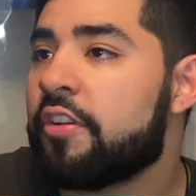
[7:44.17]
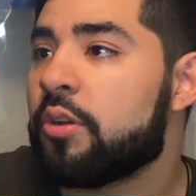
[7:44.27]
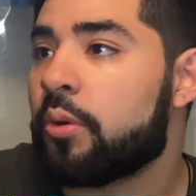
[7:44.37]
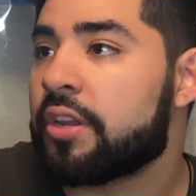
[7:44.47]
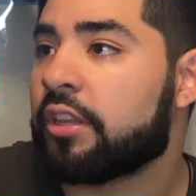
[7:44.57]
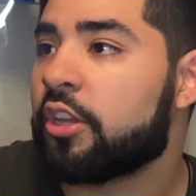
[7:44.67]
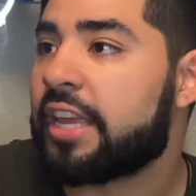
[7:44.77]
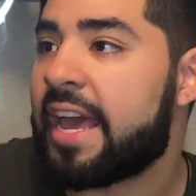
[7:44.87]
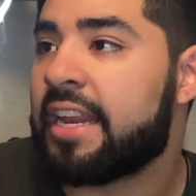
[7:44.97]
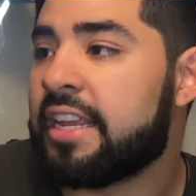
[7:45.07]
you want to look
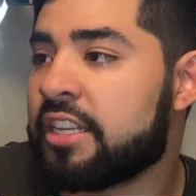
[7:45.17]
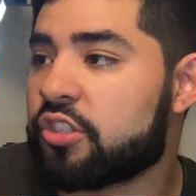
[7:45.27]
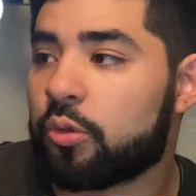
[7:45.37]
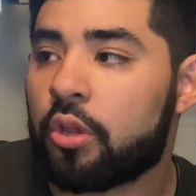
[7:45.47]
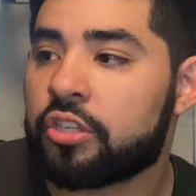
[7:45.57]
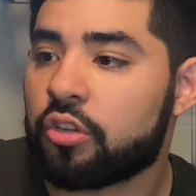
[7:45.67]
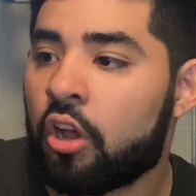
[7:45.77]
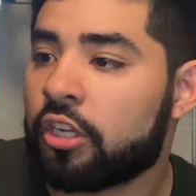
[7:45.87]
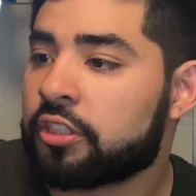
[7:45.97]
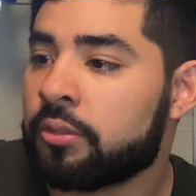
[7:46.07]
at it. It's it's
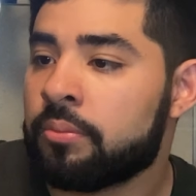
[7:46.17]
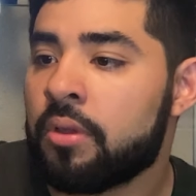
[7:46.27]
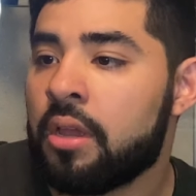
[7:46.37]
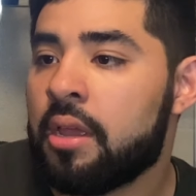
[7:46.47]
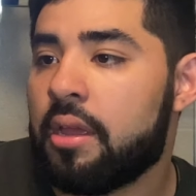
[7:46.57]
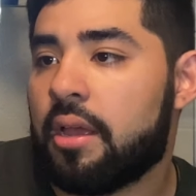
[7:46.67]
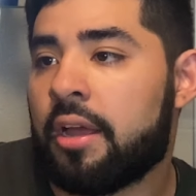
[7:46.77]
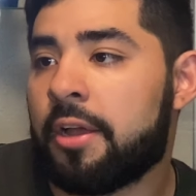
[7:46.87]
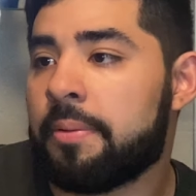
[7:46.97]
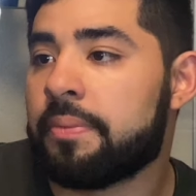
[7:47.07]
awesome.
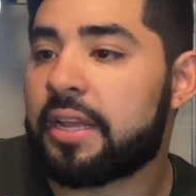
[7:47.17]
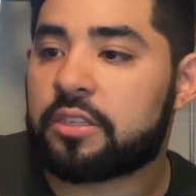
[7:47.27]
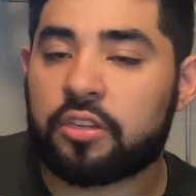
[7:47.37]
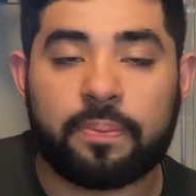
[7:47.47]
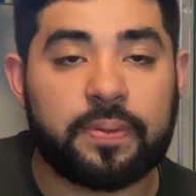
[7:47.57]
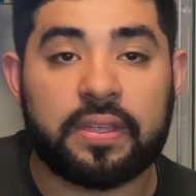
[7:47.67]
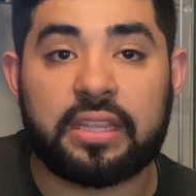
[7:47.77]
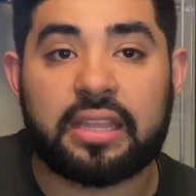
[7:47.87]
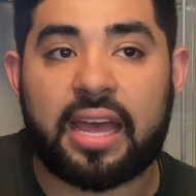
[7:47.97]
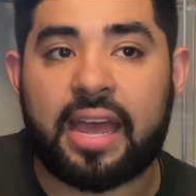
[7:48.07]
Um, that's
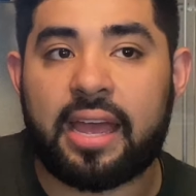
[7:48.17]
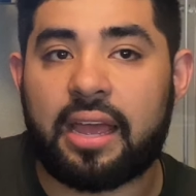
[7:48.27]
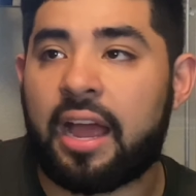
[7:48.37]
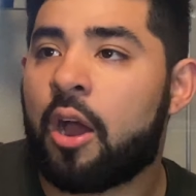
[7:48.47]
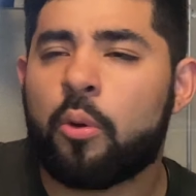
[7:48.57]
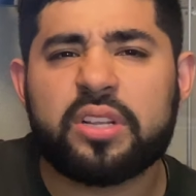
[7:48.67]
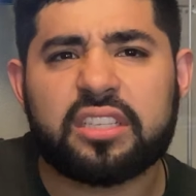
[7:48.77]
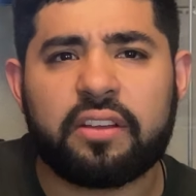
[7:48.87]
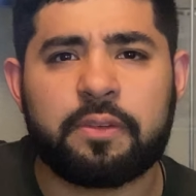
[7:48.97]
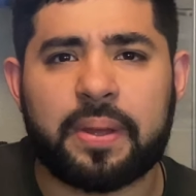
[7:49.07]
something that I always
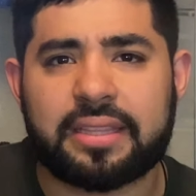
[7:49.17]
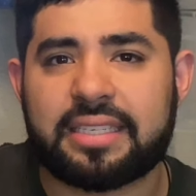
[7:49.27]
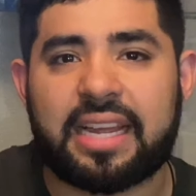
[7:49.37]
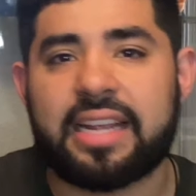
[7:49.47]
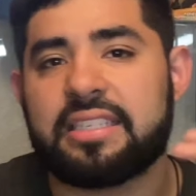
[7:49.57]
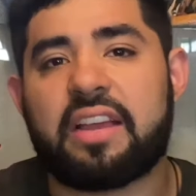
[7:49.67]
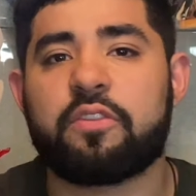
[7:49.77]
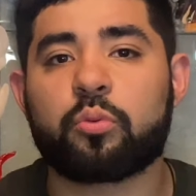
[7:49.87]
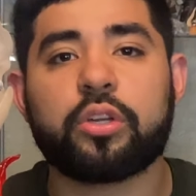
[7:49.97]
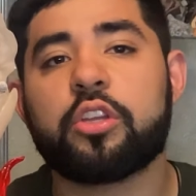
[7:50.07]
love about the Titans. They have
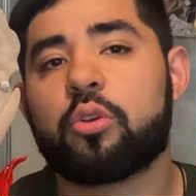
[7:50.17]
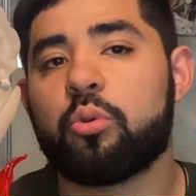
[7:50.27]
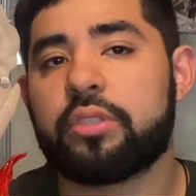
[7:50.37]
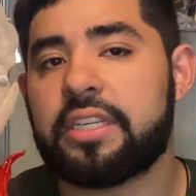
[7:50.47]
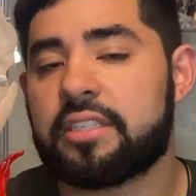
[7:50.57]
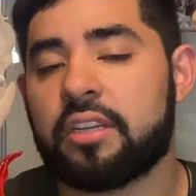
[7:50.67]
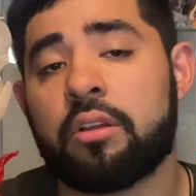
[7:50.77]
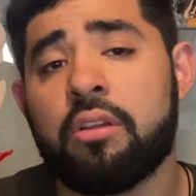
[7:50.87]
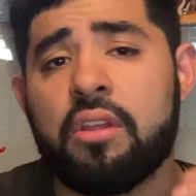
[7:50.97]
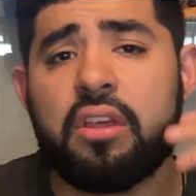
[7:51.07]
a really cool
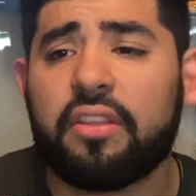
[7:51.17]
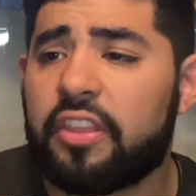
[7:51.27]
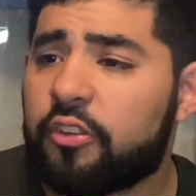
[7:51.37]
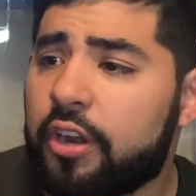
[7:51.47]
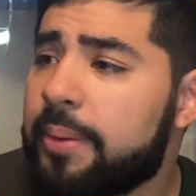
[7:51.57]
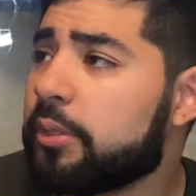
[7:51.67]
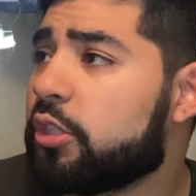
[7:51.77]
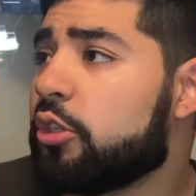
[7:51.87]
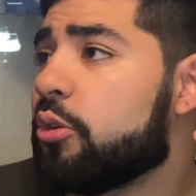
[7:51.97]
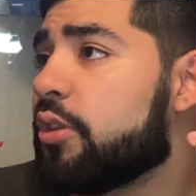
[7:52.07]
detail that they're able
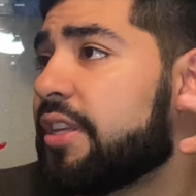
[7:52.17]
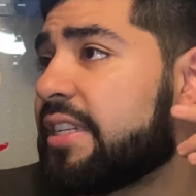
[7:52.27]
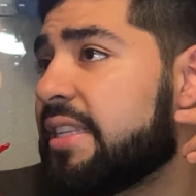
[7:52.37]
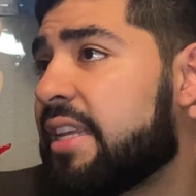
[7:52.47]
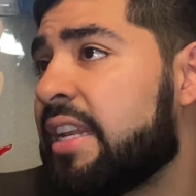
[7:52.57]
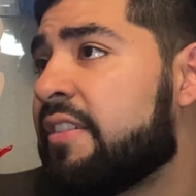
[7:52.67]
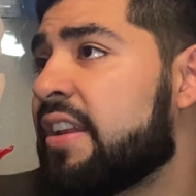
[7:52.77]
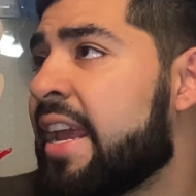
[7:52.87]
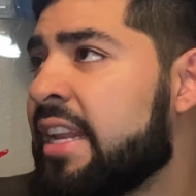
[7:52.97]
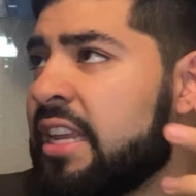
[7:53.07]
to do this. And then even
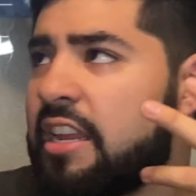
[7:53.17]
Annie,